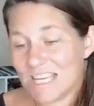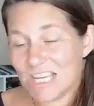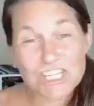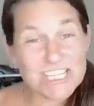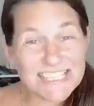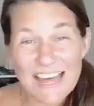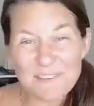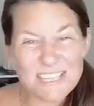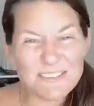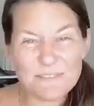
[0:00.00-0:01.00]
you just have
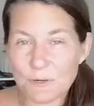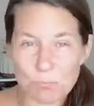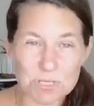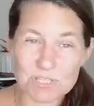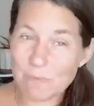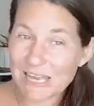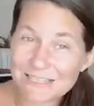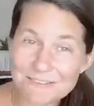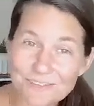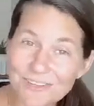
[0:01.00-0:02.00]
a different
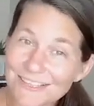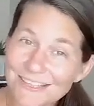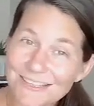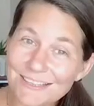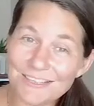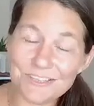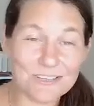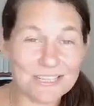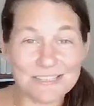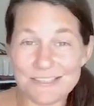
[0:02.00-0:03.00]
perspective on it. You're
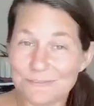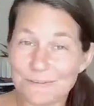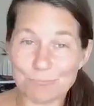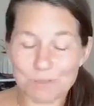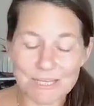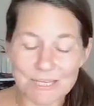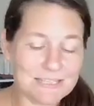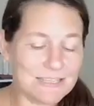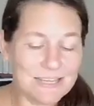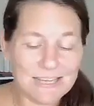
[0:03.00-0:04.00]
at a different
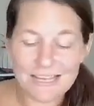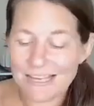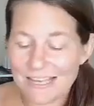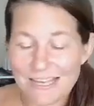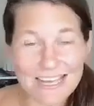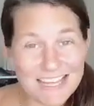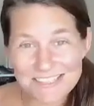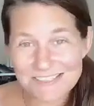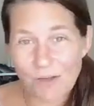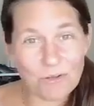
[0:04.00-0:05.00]
place.
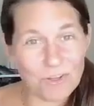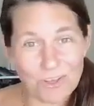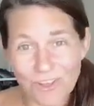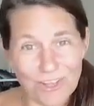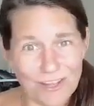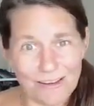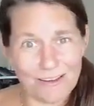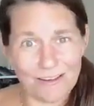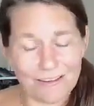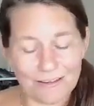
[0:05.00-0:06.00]
It's all good.
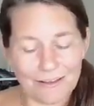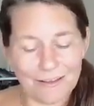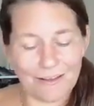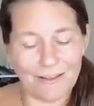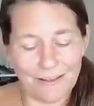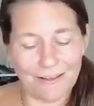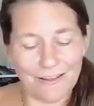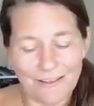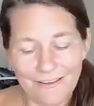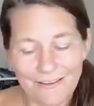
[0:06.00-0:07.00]
Like,
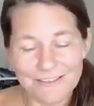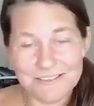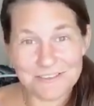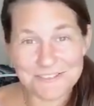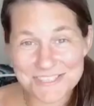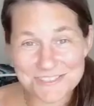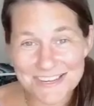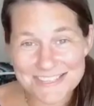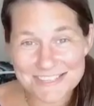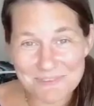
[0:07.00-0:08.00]
don't
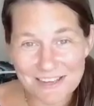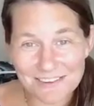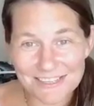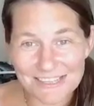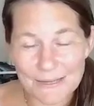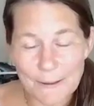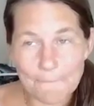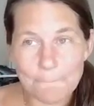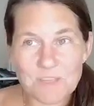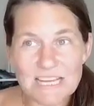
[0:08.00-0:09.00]
stress about it.
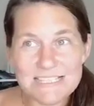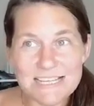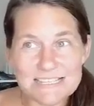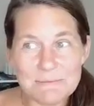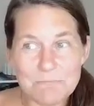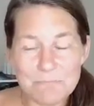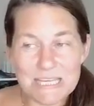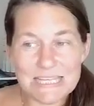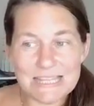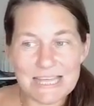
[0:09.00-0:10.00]
It doesn't
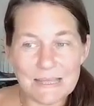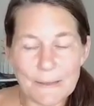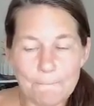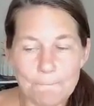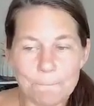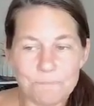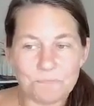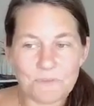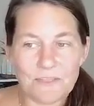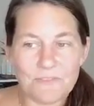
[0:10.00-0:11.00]
mean that
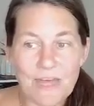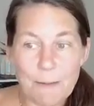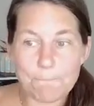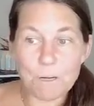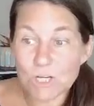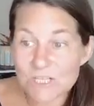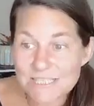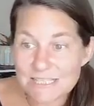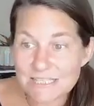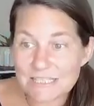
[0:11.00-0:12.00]
that
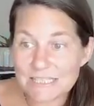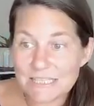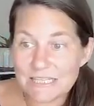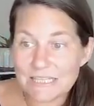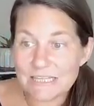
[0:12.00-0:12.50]
person